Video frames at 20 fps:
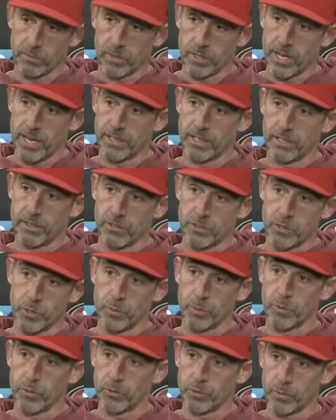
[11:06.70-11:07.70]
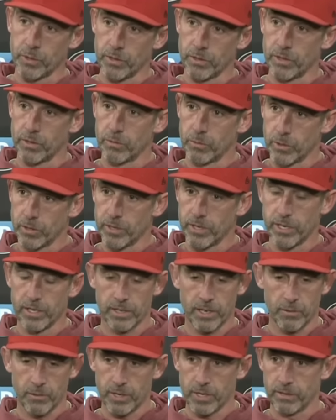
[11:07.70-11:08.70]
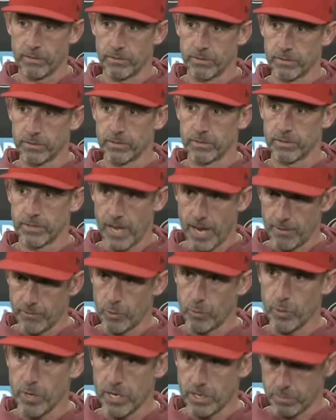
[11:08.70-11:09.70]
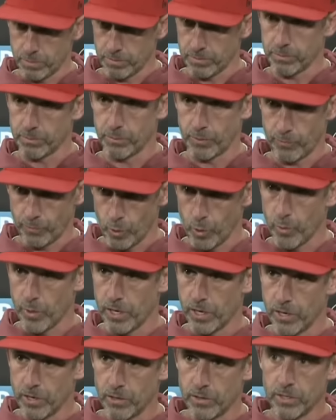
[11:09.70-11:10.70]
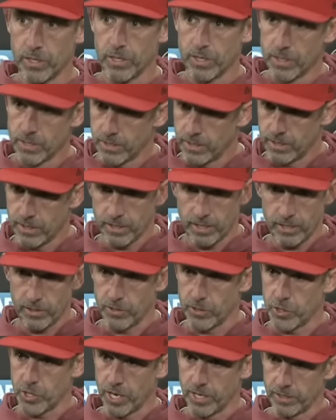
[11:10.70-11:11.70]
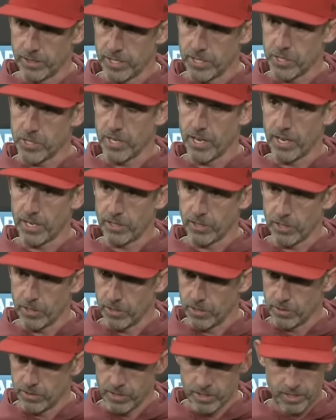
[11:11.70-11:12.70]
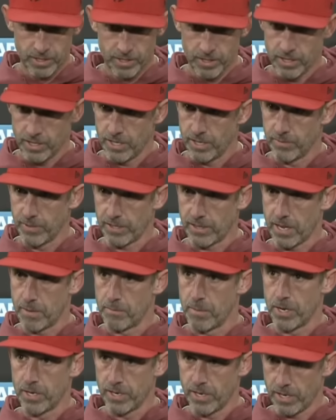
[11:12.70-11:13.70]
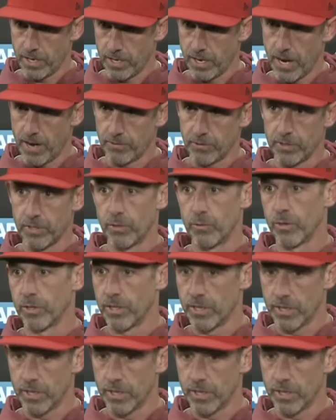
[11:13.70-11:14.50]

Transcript: glad that the Super Bowls we're in, that we've have a week before we go. Like I know John Lynch, they had to go like that Monday after they won the